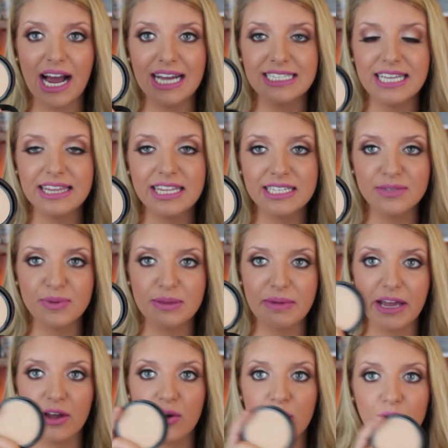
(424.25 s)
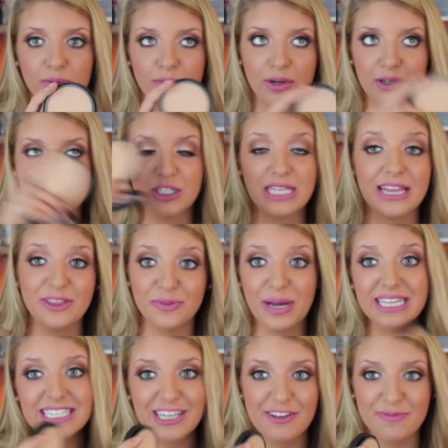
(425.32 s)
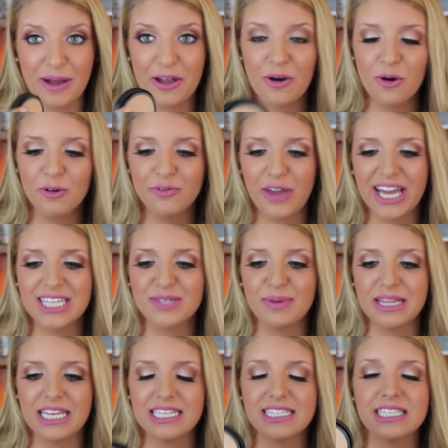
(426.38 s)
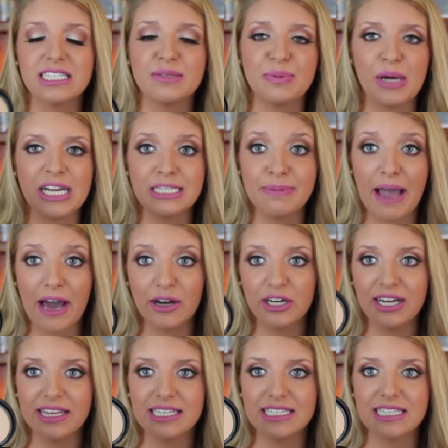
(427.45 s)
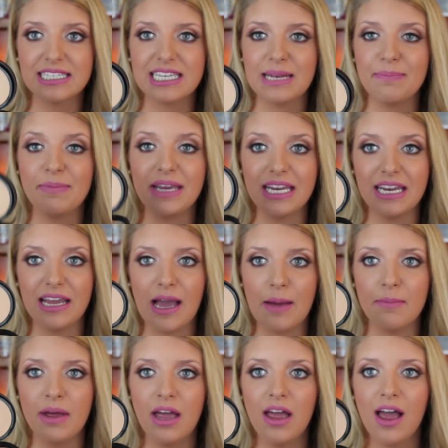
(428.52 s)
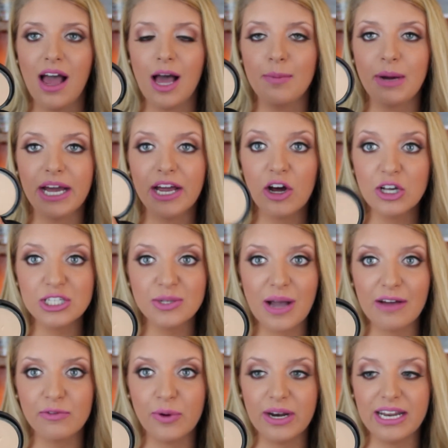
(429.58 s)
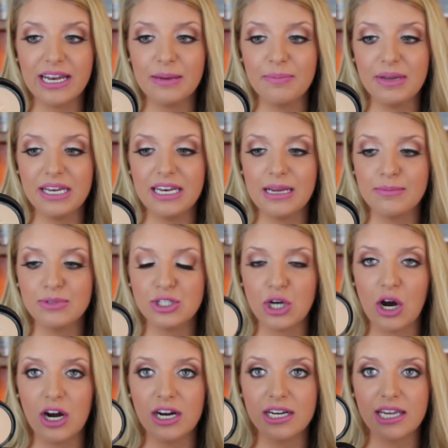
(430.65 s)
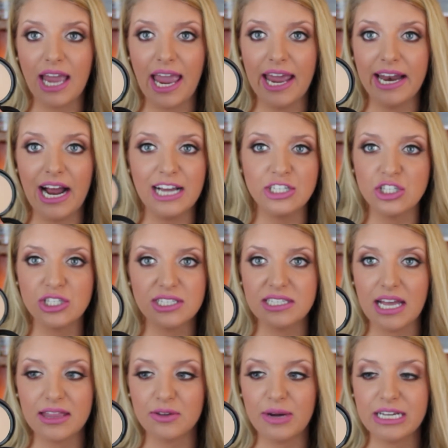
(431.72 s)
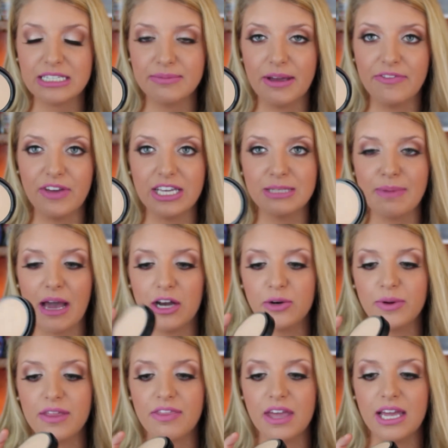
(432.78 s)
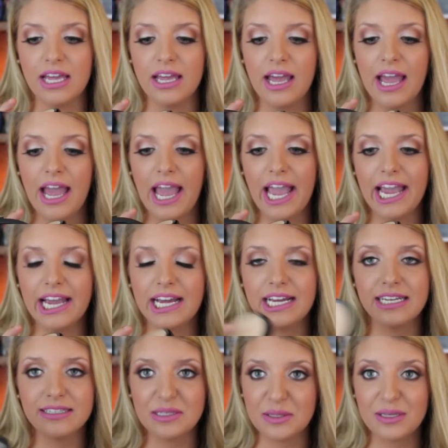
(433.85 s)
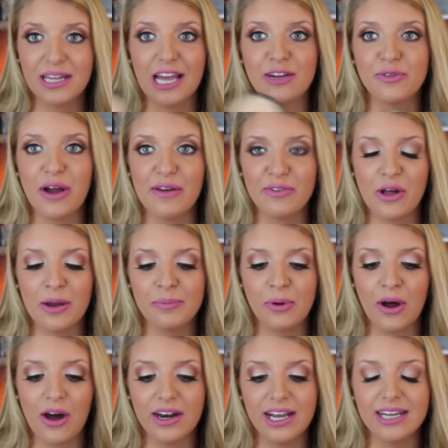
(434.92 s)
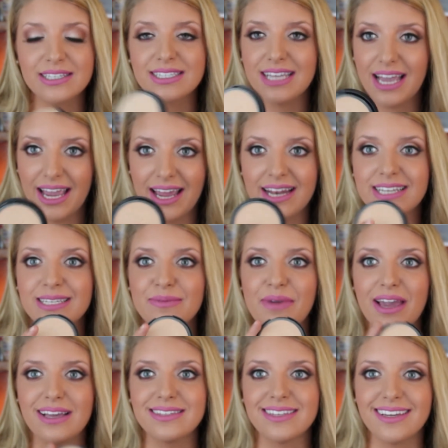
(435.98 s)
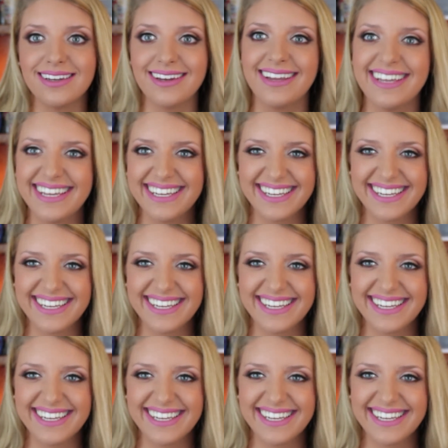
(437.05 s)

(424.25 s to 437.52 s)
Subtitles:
I set this with set the rest of my whole face with this. This is a pressed powder, and this is in medium. I also have one in medium dark, and I just set the rest of my face powder with it. And like Revlon products, it is amazing.